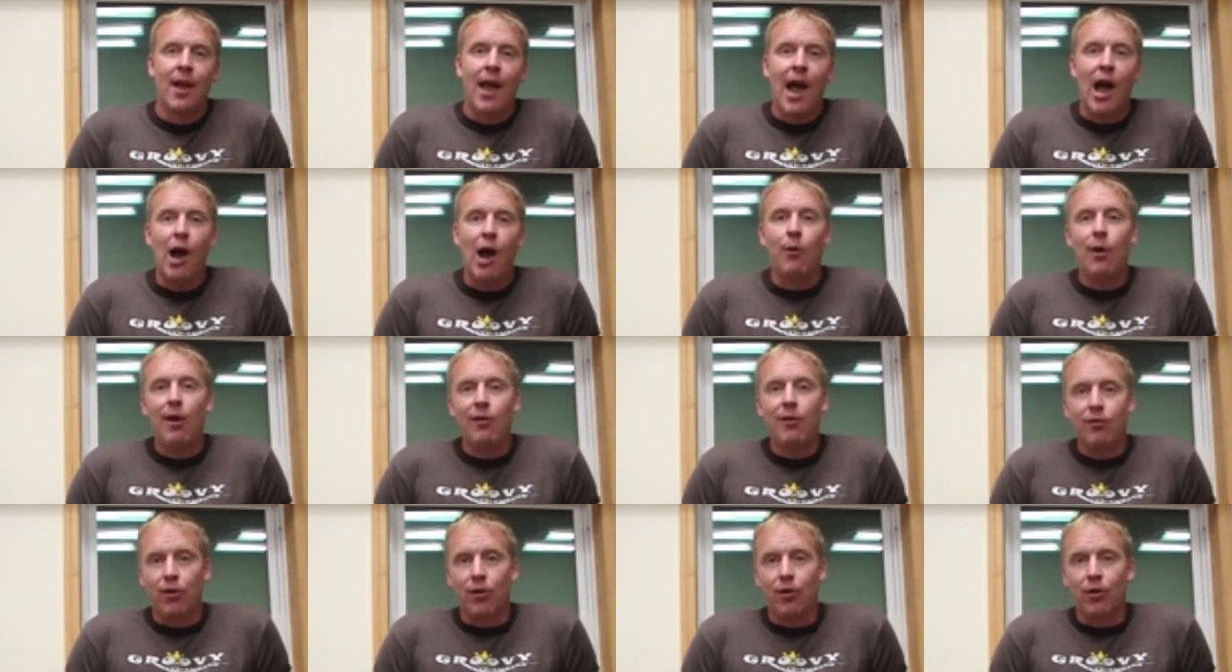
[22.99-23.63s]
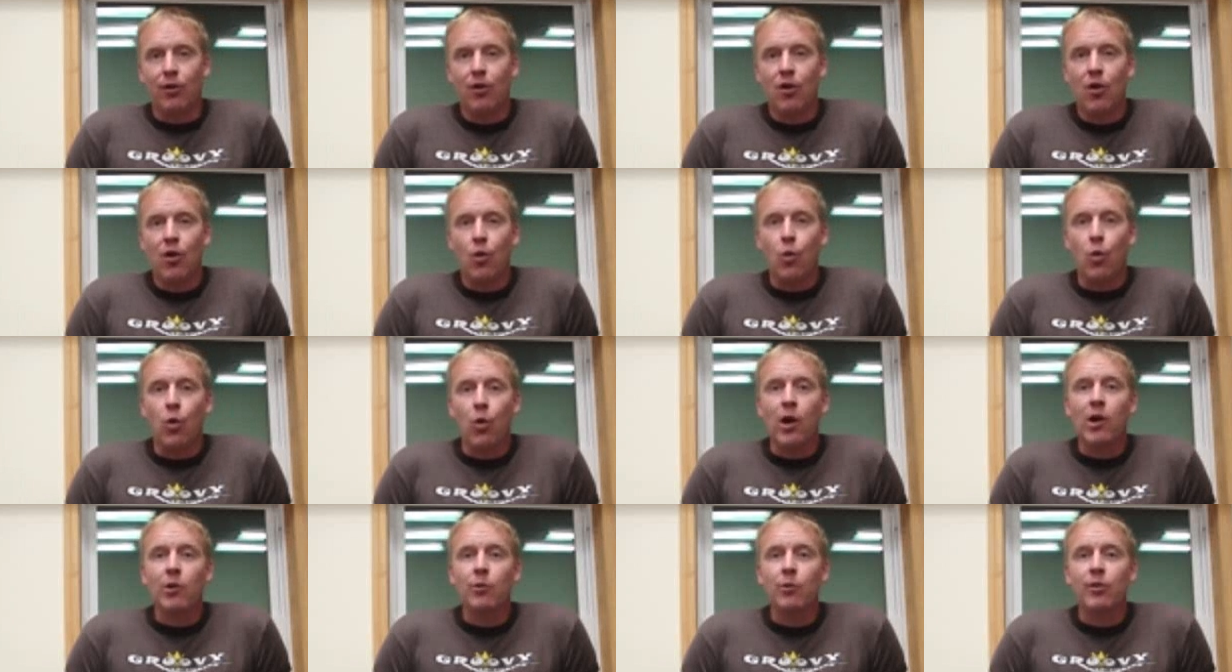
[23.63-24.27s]
However,
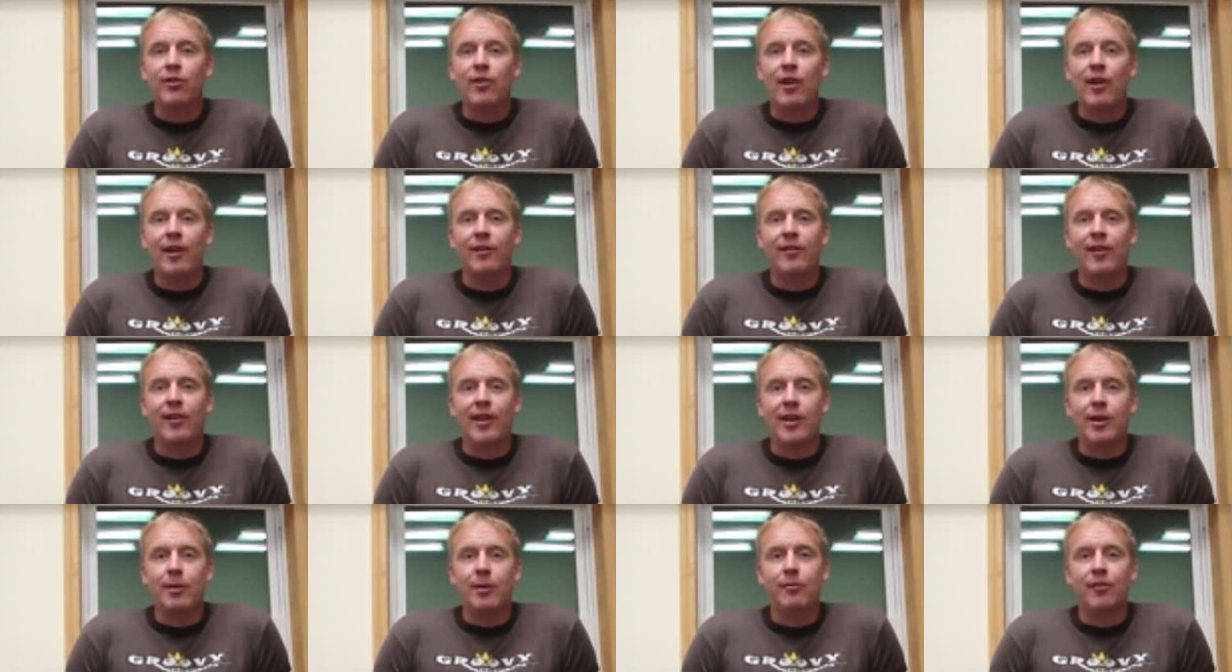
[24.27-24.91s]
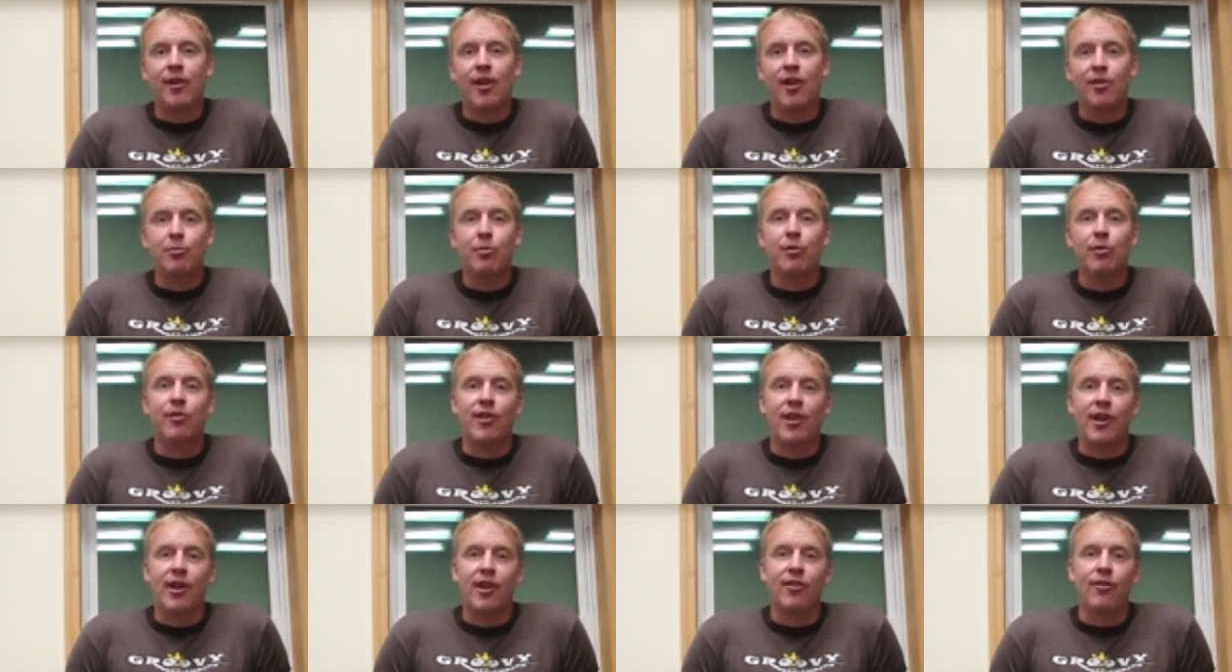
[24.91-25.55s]
working with titanium does
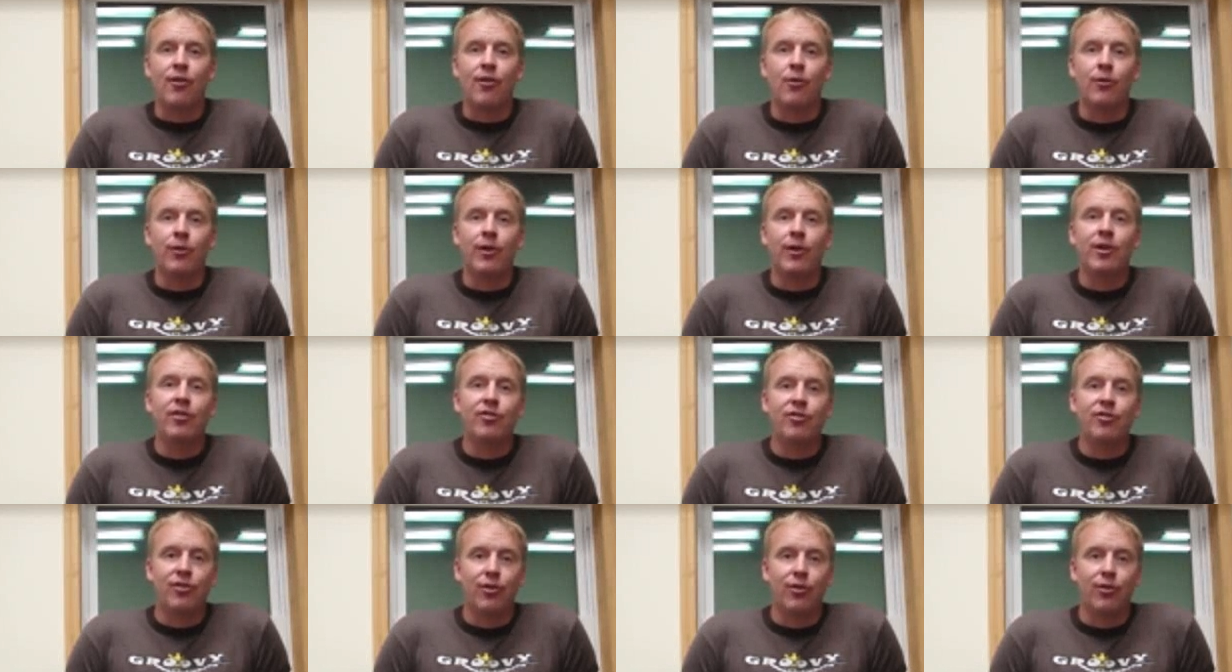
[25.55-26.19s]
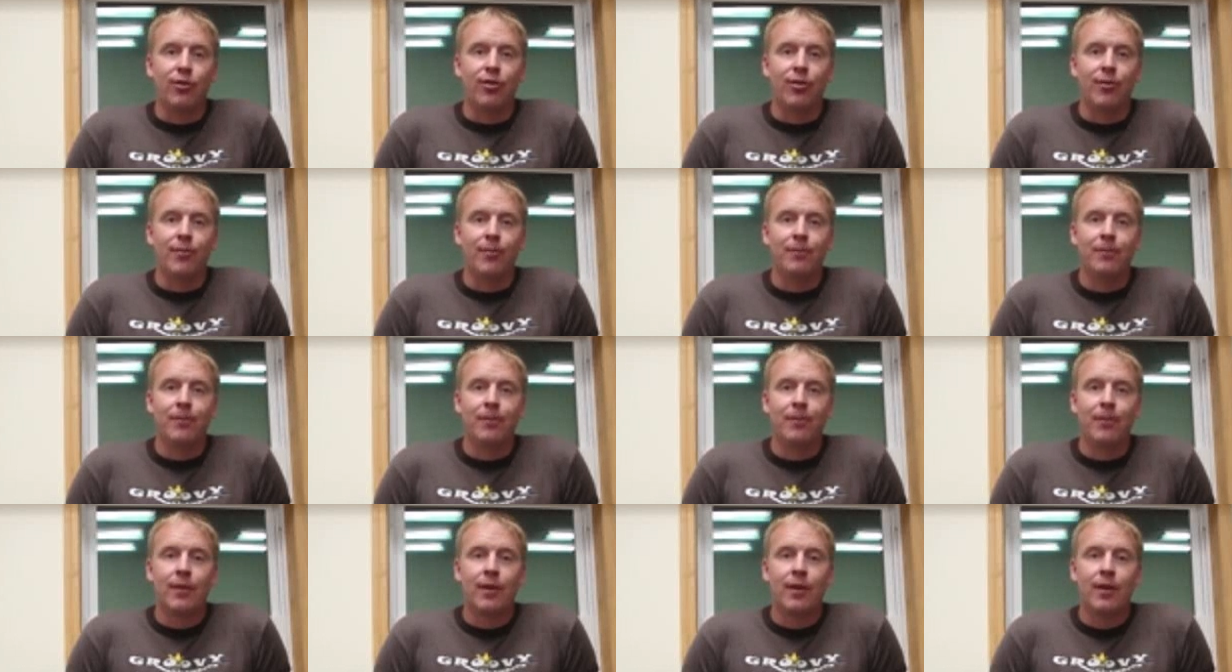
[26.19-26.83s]
present its own issues.